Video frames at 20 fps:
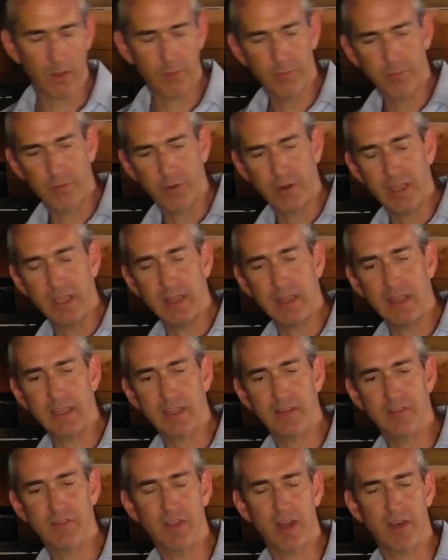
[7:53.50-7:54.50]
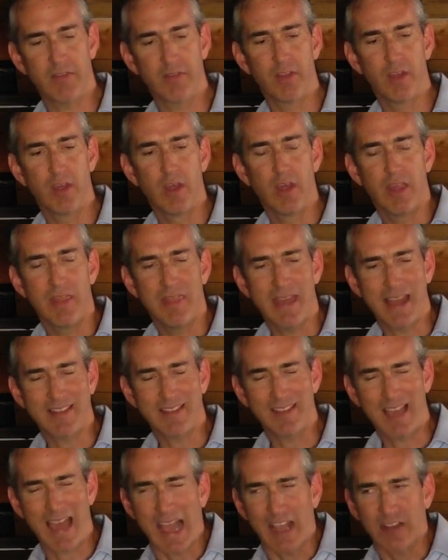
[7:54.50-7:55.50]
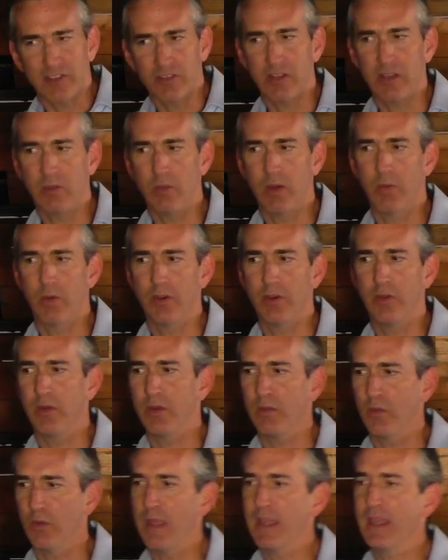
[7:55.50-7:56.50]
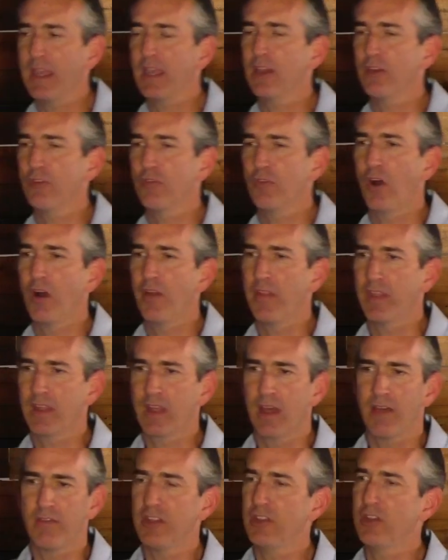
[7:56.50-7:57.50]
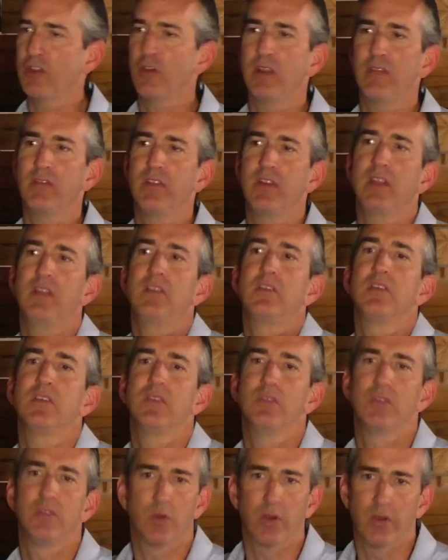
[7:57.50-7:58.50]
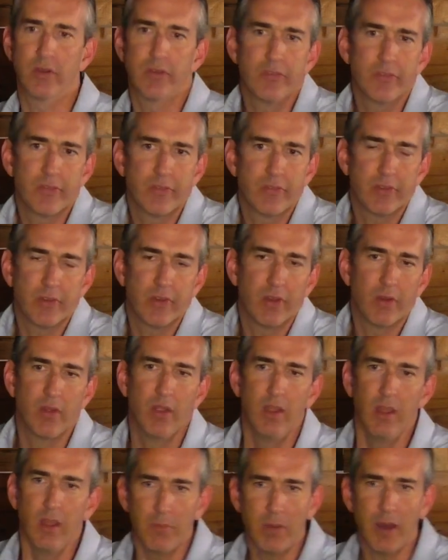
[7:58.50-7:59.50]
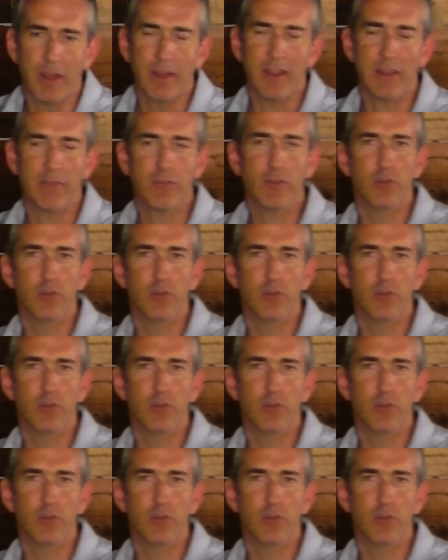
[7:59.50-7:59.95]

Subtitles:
for healing and stuff, that's actually what we're doing. We're making a draw on the covenant. You don't even need to use words if you don't. But if